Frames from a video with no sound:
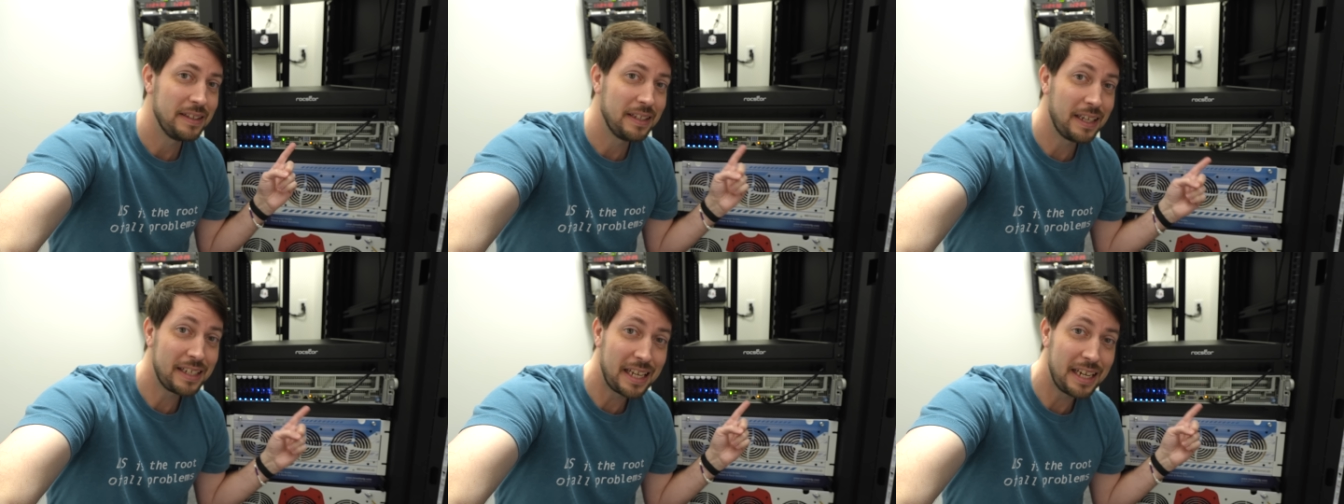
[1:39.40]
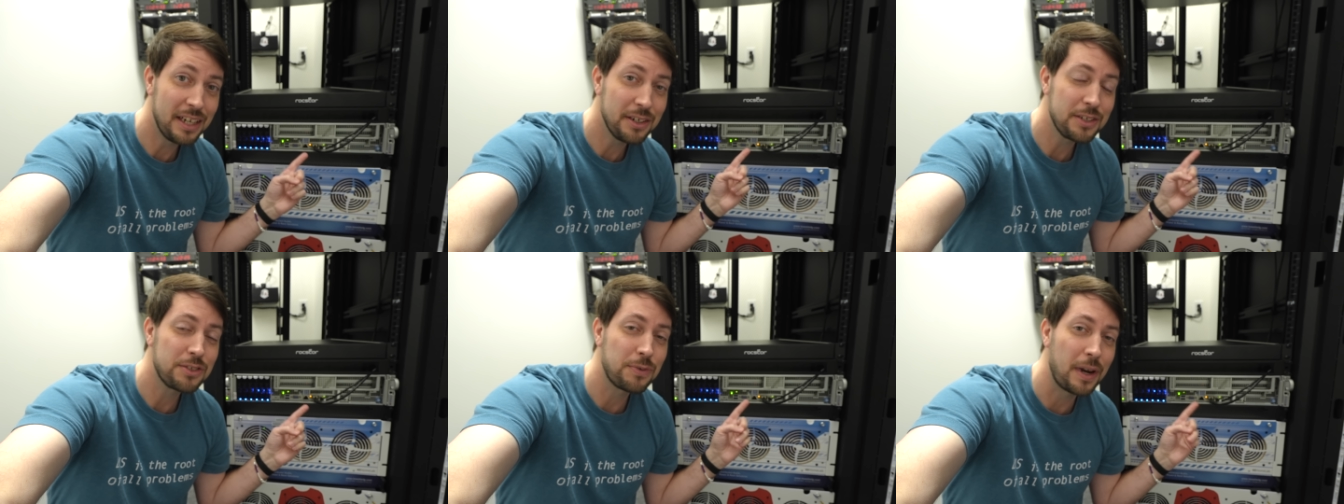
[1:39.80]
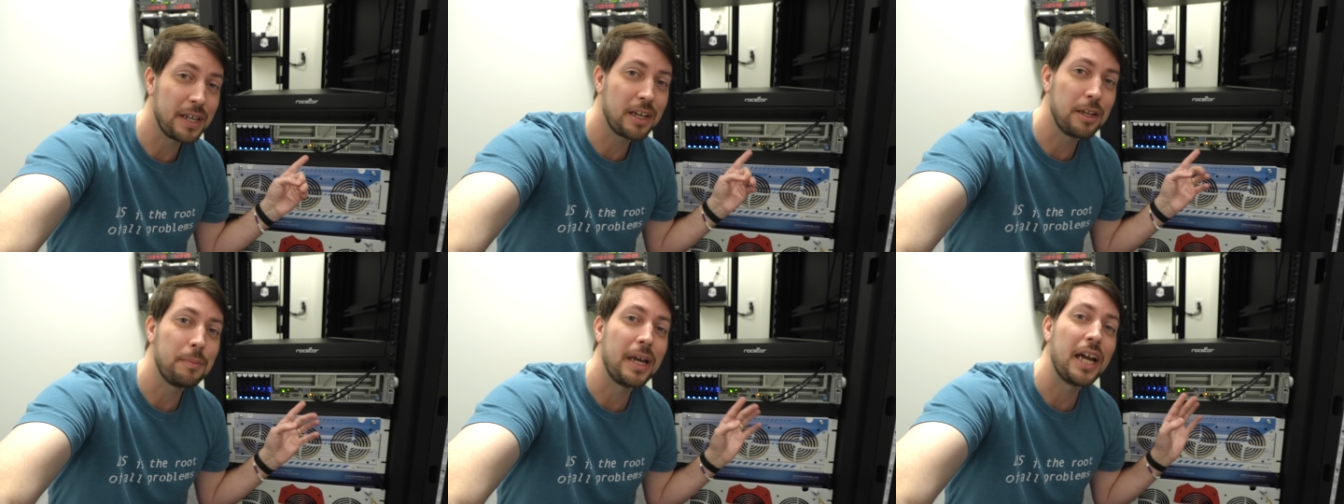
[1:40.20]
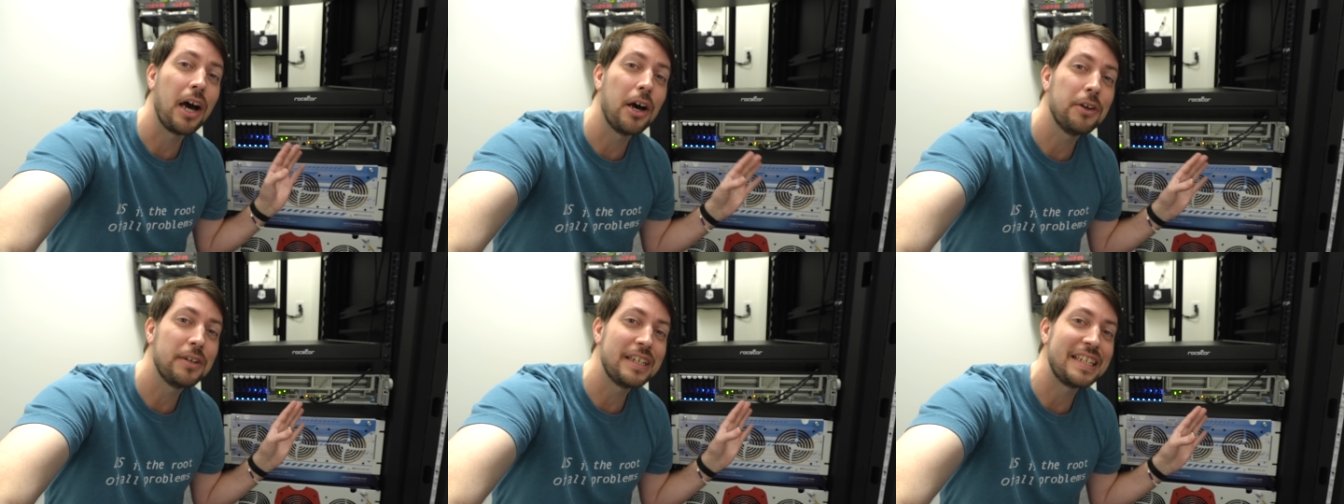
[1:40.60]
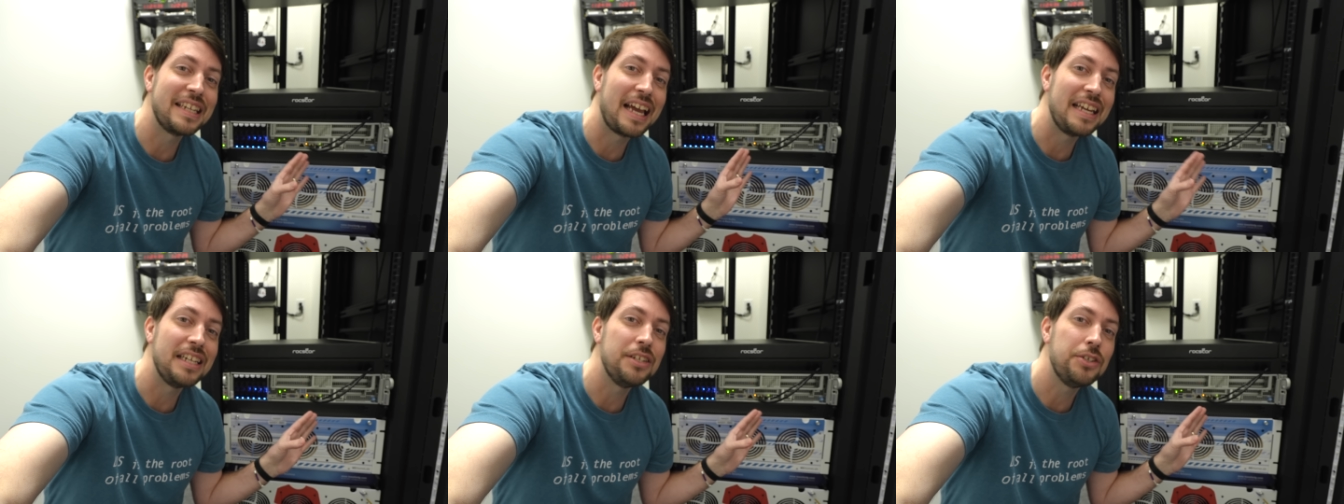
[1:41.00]
Like here, it's running on my
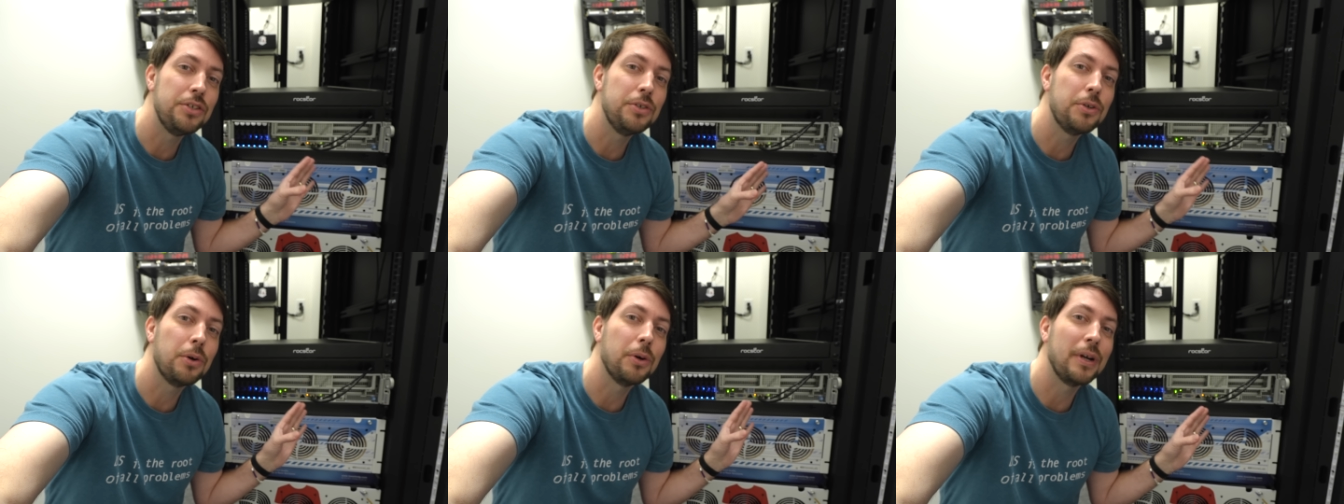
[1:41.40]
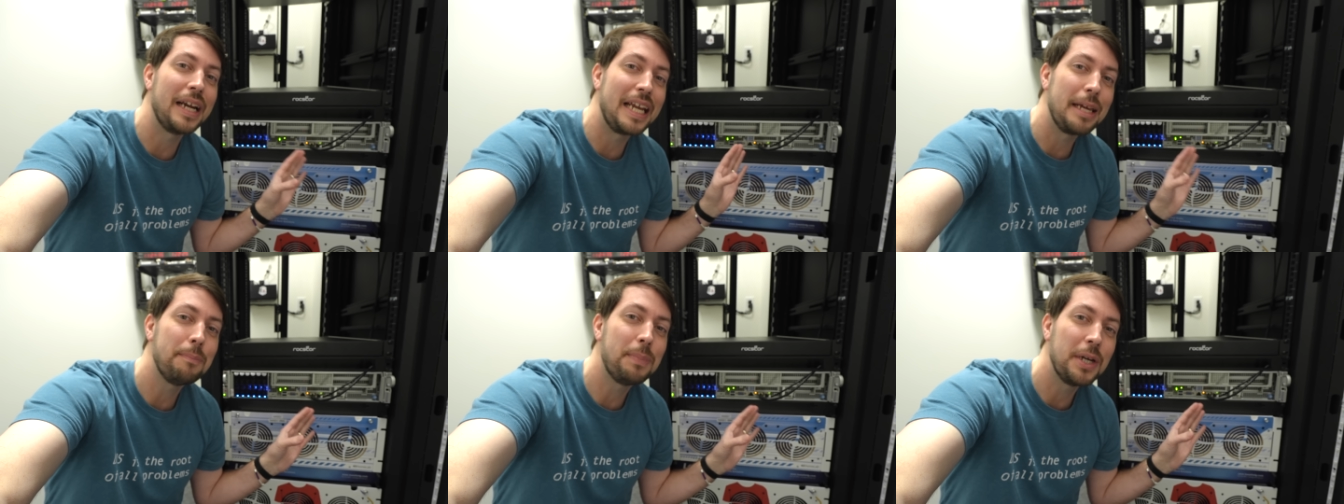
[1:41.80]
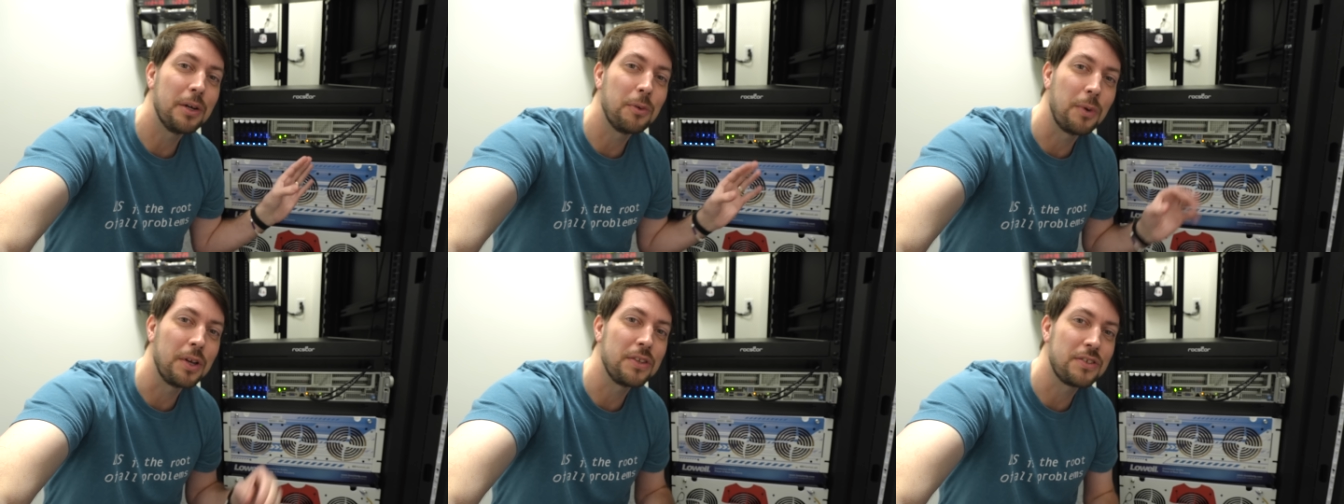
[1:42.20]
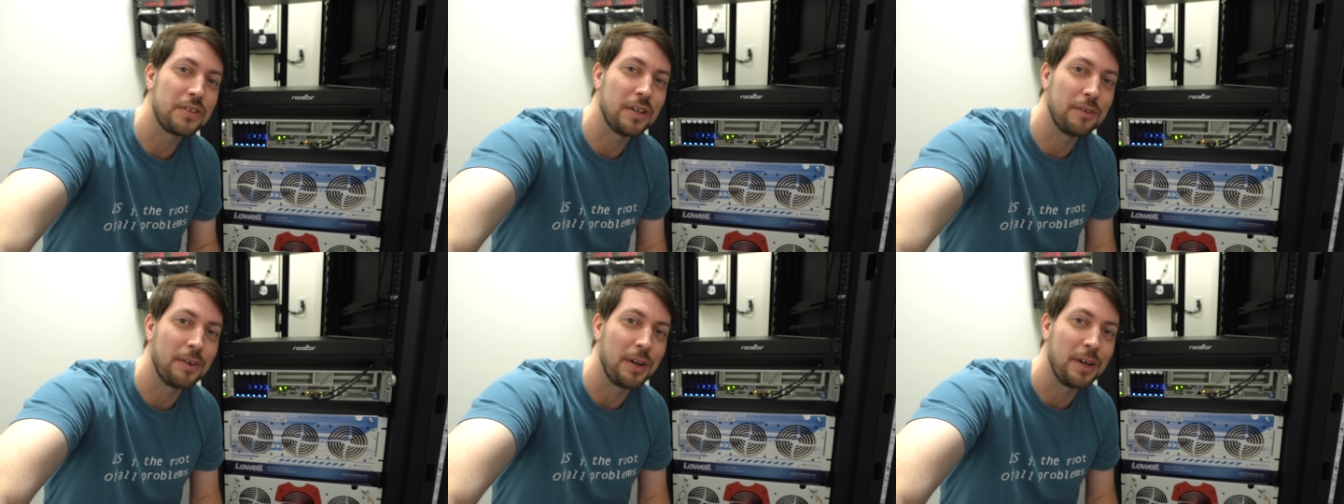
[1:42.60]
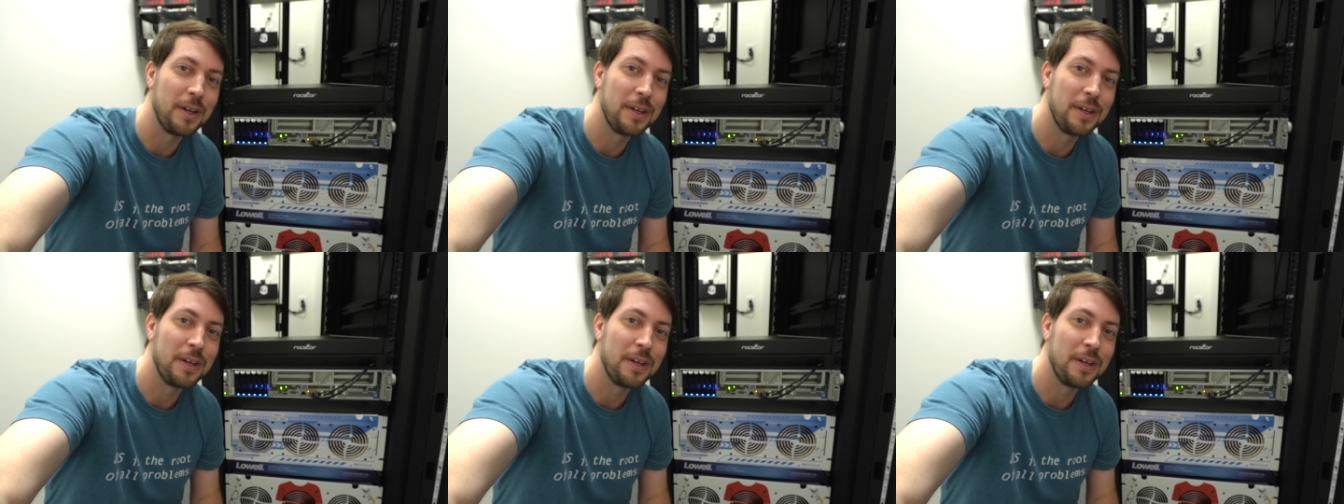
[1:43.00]
192-core AmpereOne server.